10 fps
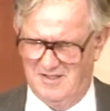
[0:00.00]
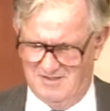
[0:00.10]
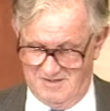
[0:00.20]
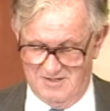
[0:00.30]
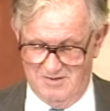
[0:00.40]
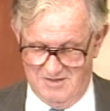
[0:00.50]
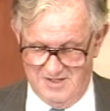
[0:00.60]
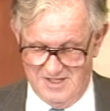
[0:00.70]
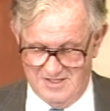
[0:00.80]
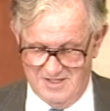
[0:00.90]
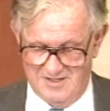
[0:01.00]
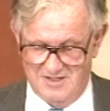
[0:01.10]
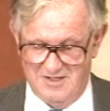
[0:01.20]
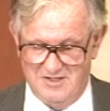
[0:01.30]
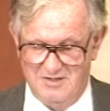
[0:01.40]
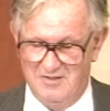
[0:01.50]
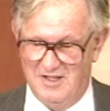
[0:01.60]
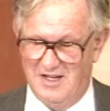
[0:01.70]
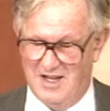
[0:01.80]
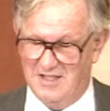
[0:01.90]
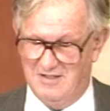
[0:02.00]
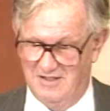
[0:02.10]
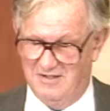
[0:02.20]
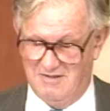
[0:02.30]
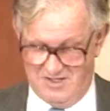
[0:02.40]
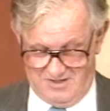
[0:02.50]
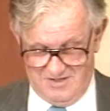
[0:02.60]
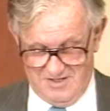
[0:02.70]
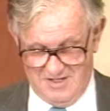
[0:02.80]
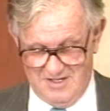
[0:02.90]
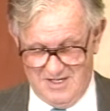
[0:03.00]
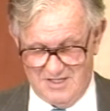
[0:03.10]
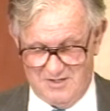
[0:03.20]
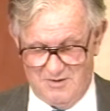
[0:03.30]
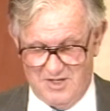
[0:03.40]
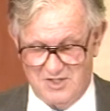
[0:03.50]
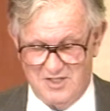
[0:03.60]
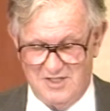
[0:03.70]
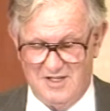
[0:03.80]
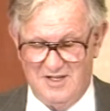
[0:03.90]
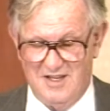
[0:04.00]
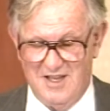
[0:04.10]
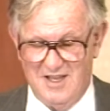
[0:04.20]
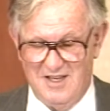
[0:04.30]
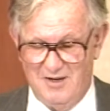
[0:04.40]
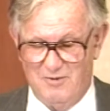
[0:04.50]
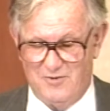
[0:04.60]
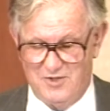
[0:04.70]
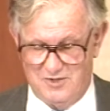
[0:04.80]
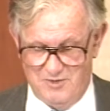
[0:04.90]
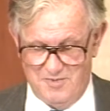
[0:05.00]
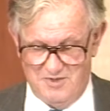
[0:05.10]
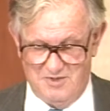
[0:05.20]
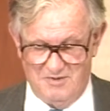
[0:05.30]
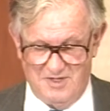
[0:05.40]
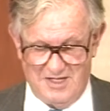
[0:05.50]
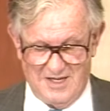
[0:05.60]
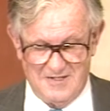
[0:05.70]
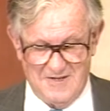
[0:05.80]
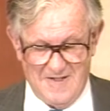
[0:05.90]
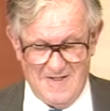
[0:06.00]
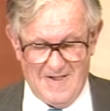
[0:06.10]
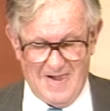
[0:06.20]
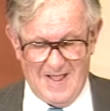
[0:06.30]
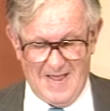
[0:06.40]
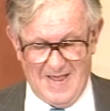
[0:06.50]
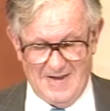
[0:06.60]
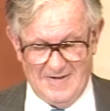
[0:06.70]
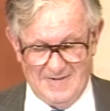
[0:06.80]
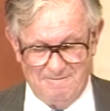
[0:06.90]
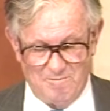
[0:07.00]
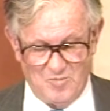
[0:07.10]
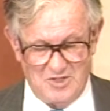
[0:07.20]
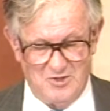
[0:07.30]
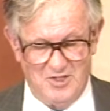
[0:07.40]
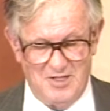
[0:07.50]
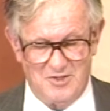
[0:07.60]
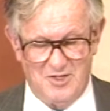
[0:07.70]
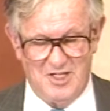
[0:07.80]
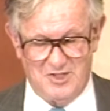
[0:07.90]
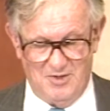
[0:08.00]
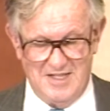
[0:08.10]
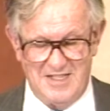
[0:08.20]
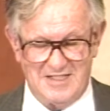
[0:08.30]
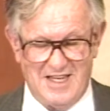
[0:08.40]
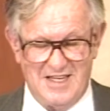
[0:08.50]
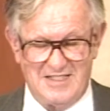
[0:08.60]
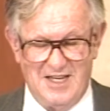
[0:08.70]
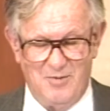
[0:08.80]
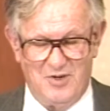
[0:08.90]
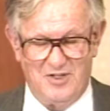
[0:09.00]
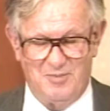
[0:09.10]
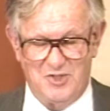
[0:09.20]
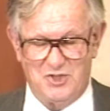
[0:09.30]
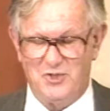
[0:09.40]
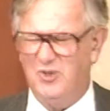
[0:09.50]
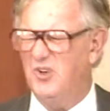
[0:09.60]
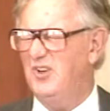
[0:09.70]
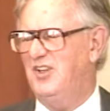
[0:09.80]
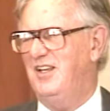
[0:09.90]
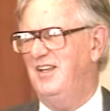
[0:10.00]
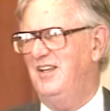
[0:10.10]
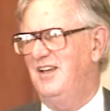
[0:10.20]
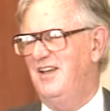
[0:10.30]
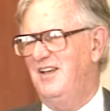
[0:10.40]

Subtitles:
student had asked the questions, and he refers to him as student, I guess. And so in this case, he wanted to be sure that he